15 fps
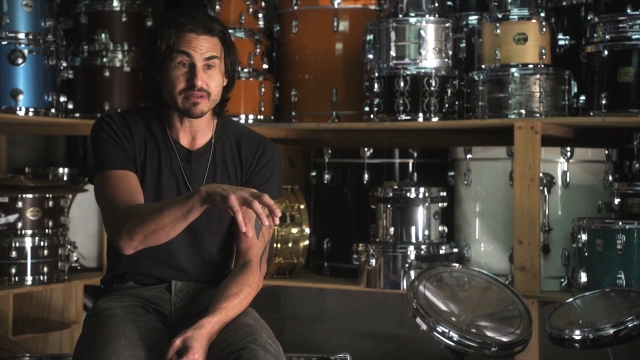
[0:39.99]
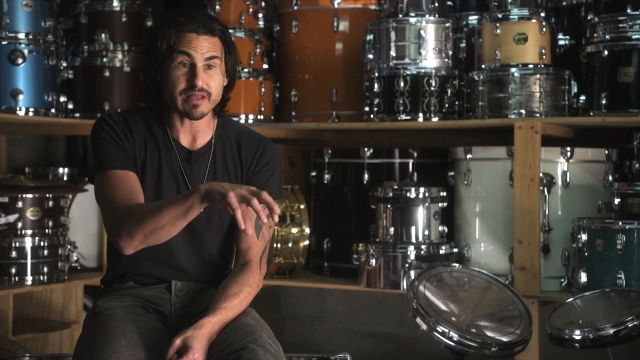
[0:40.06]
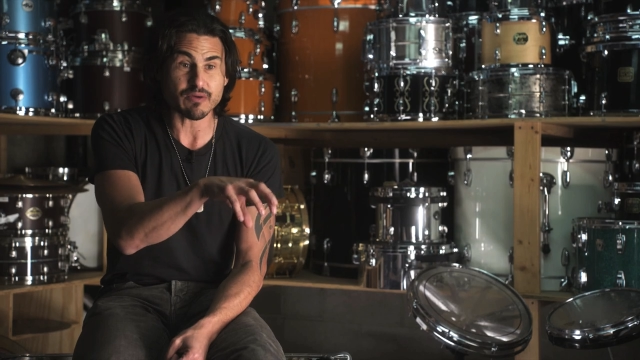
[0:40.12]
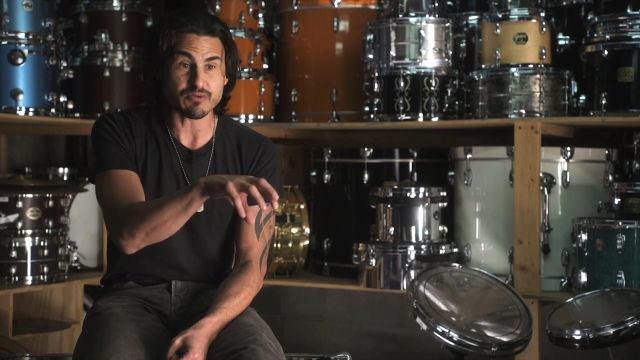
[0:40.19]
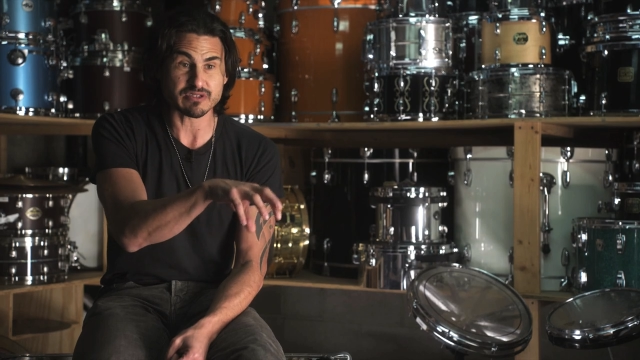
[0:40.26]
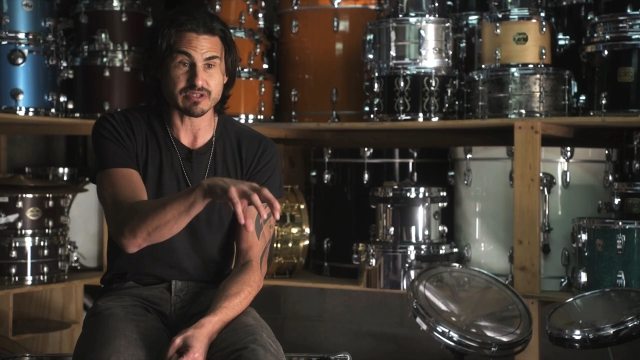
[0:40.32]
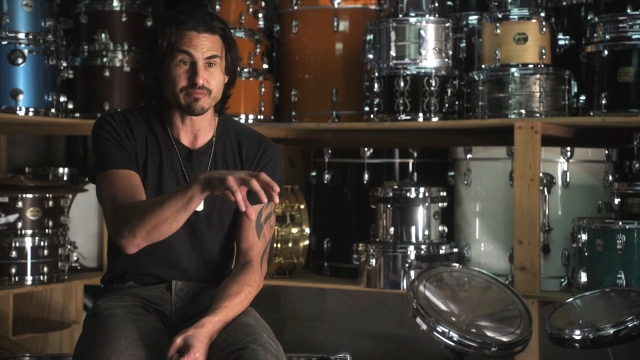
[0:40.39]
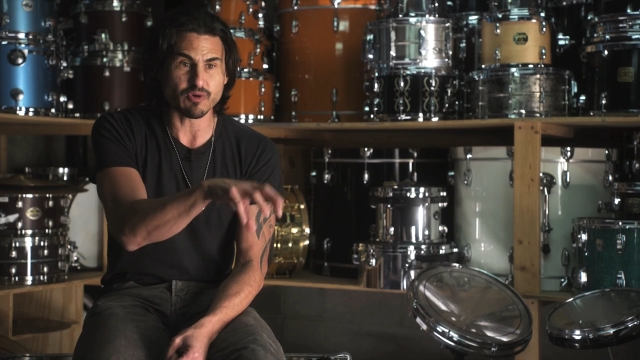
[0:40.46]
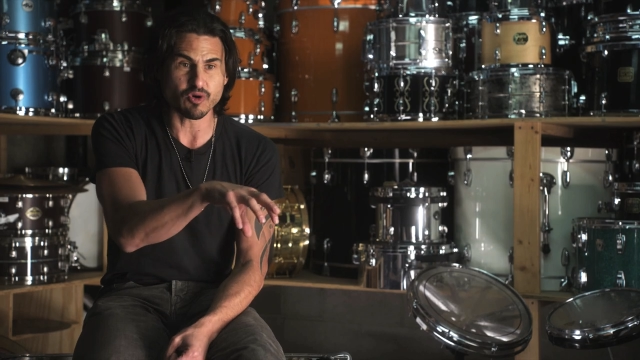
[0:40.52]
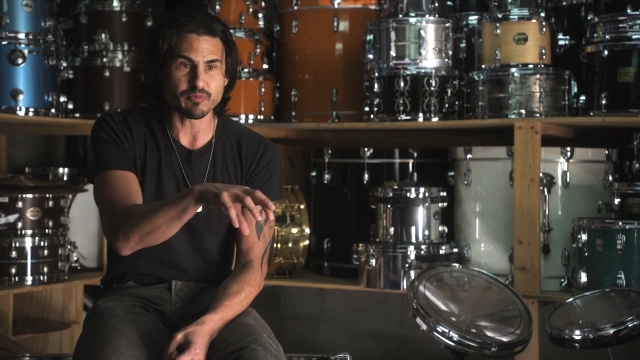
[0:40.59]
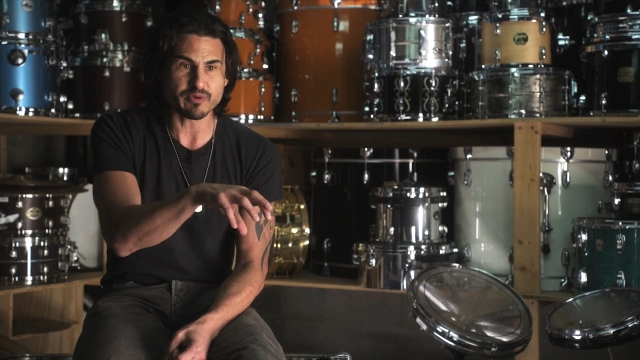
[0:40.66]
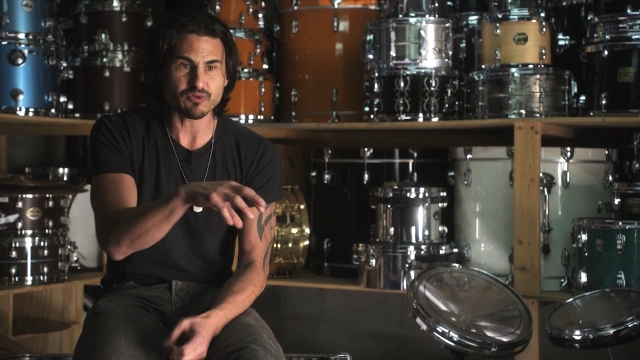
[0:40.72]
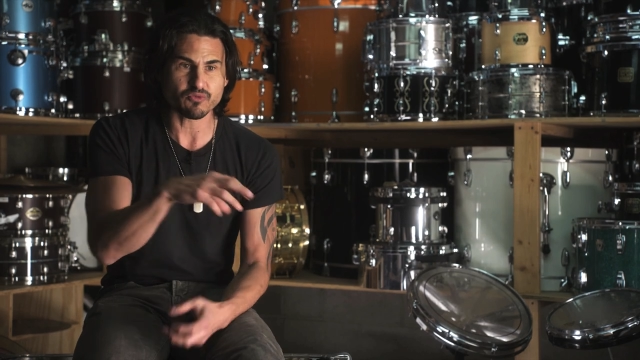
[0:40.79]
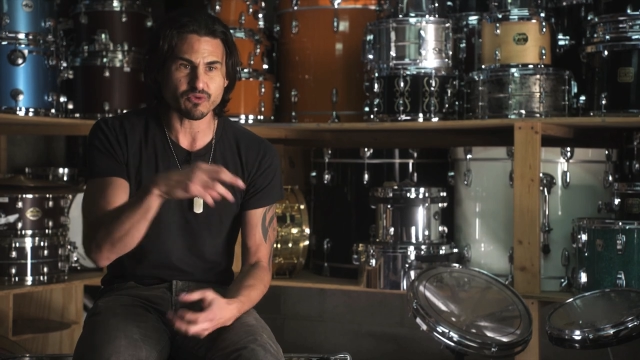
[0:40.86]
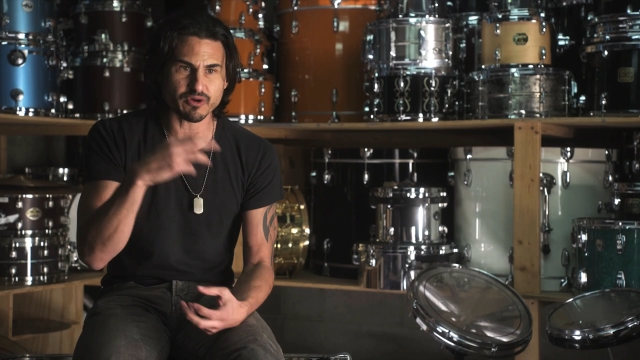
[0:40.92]
that was the
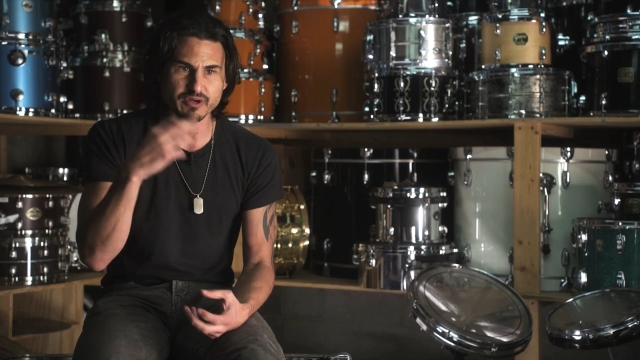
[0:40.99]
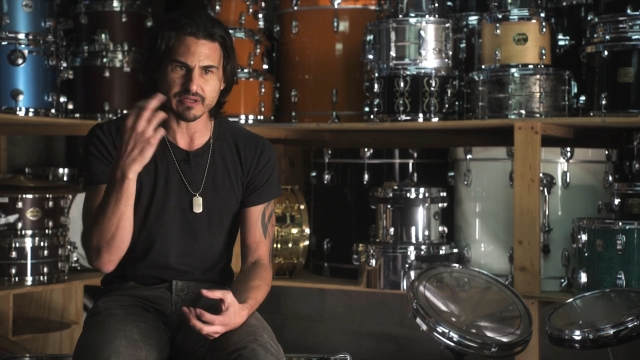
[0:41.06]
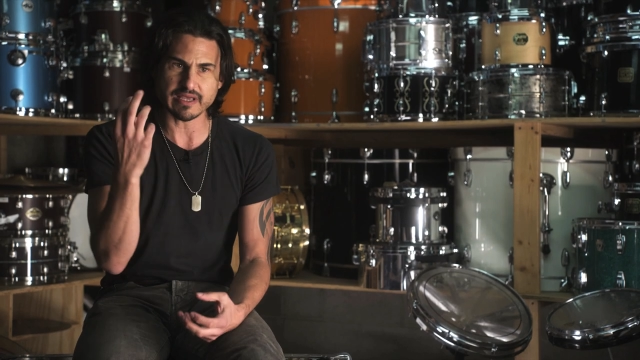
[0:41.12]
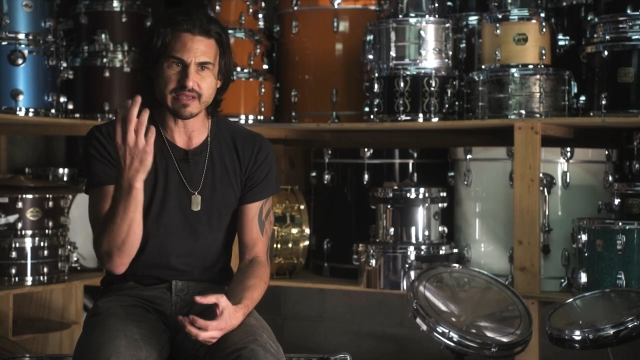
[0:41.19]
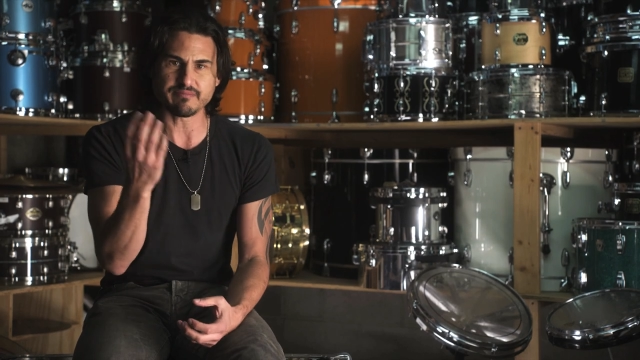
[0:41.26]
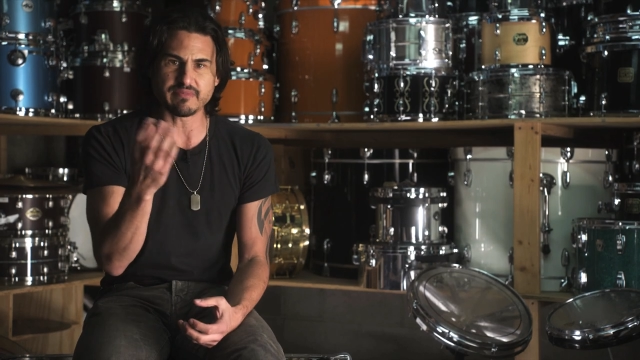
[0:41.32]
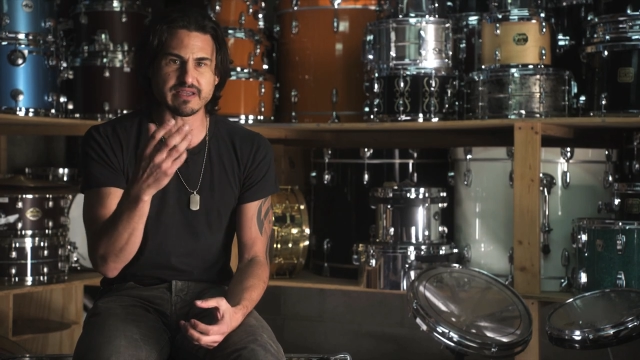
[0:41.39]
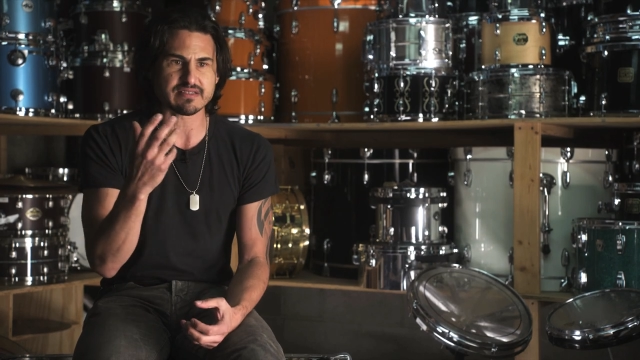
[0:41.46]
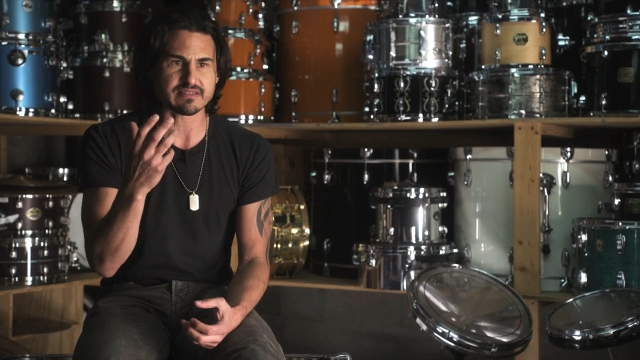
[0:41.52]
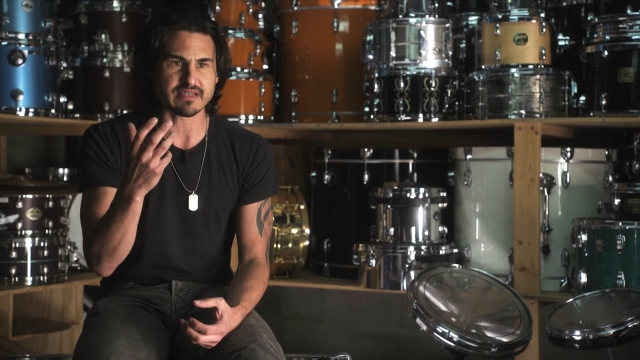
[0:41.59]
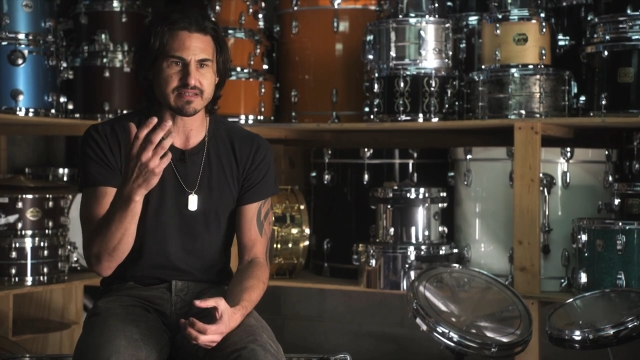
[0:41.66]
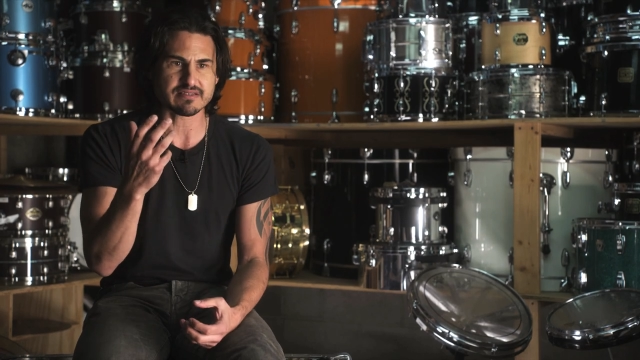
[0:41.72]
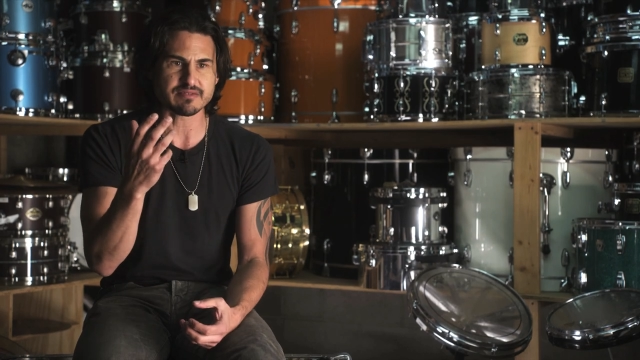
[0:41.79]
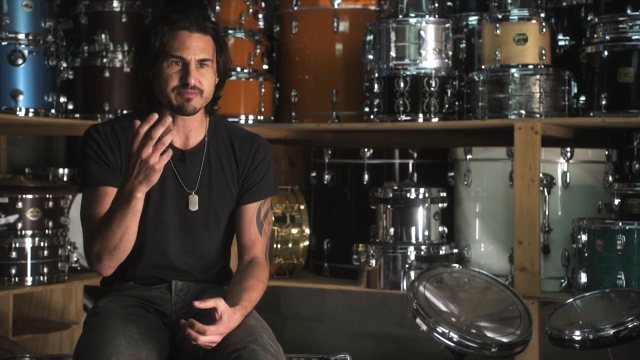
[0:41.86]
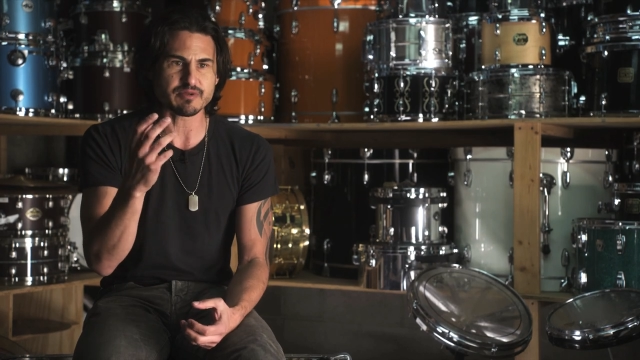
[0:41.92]
moment where it, it made
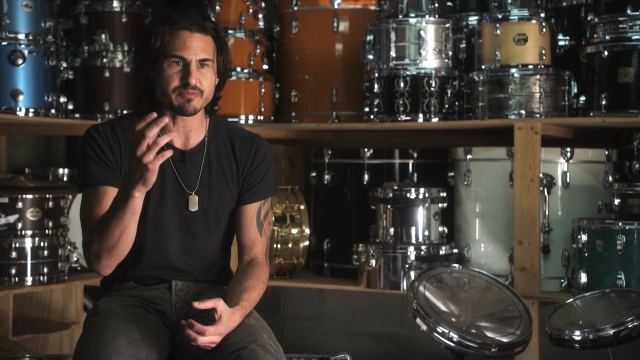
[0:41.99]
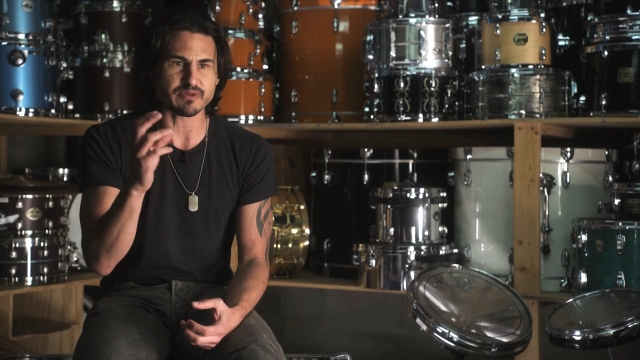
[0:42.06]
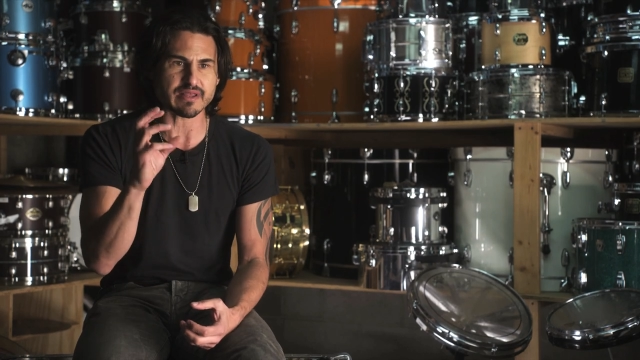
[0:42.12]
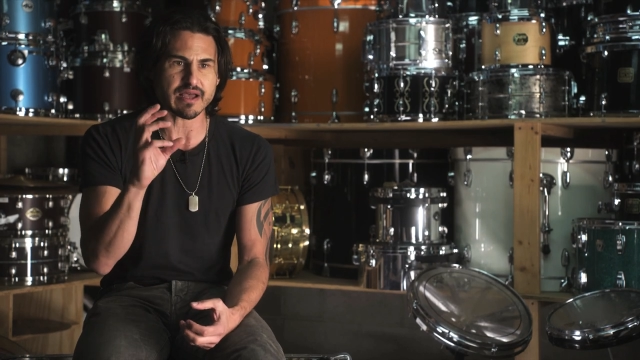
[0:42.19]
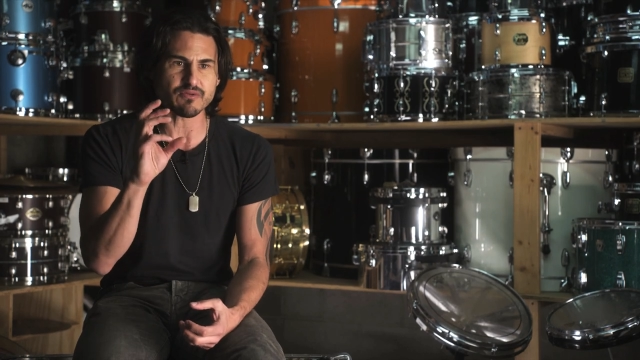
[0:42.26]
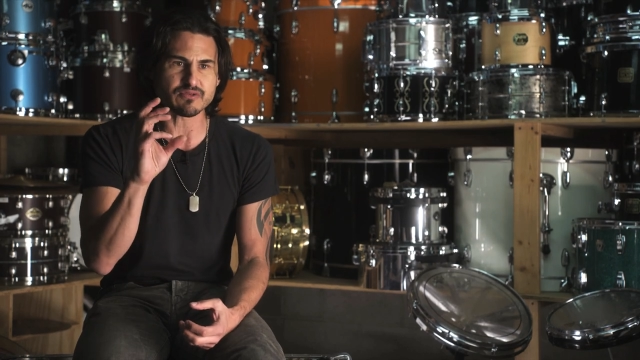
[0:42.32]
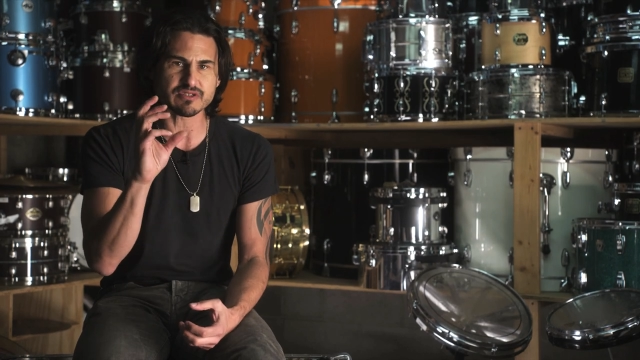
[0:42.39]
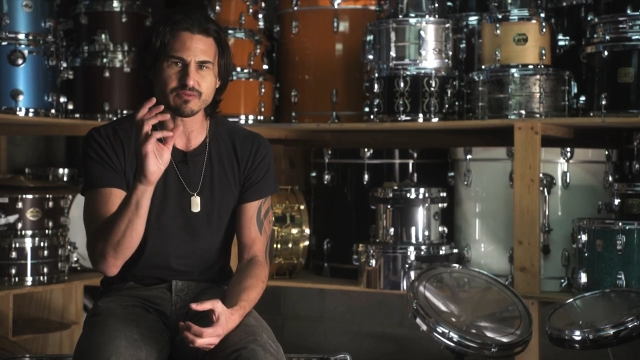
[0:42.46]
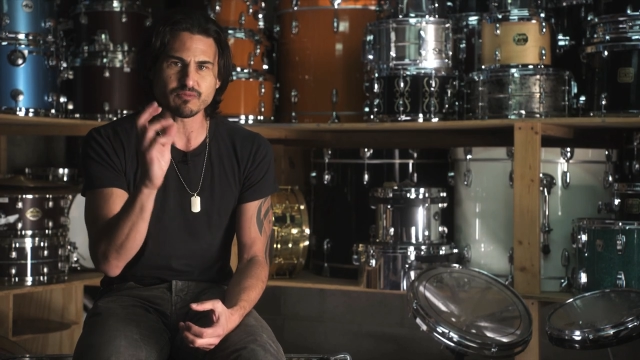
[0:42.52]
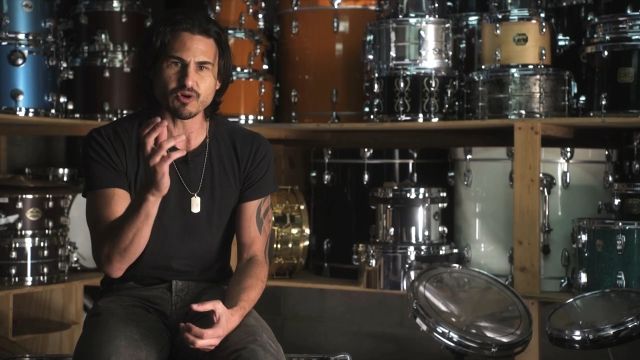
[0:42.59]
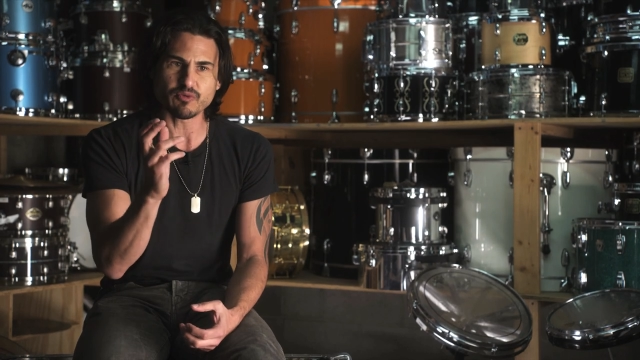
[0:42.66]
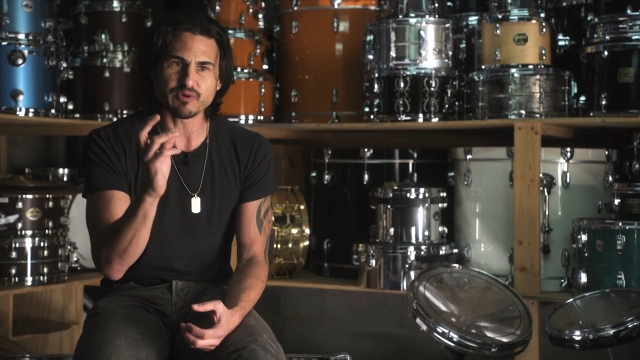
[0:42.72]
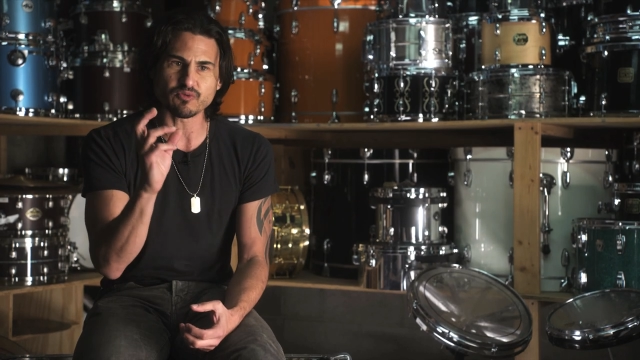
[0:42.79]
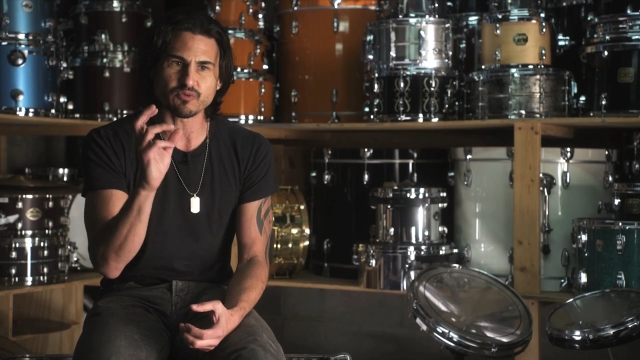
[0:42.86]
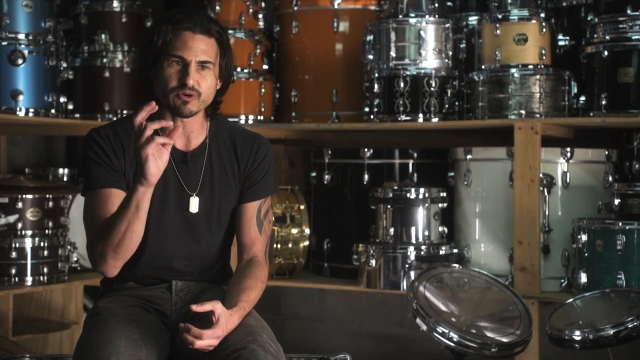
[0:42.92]
sense to me, but that was the moment